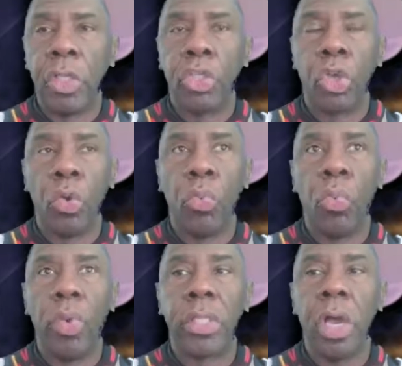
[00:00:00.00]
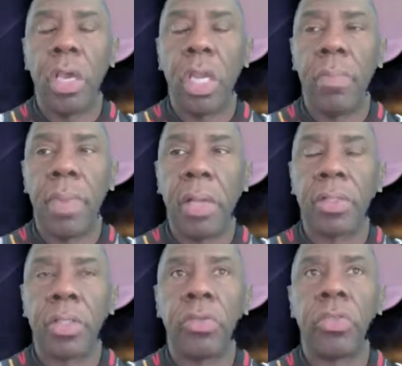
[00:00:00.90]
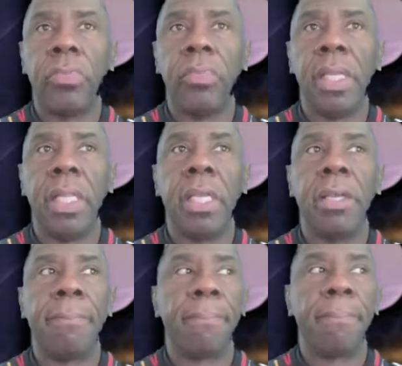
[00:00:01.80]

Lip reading: So when we're talking about social media,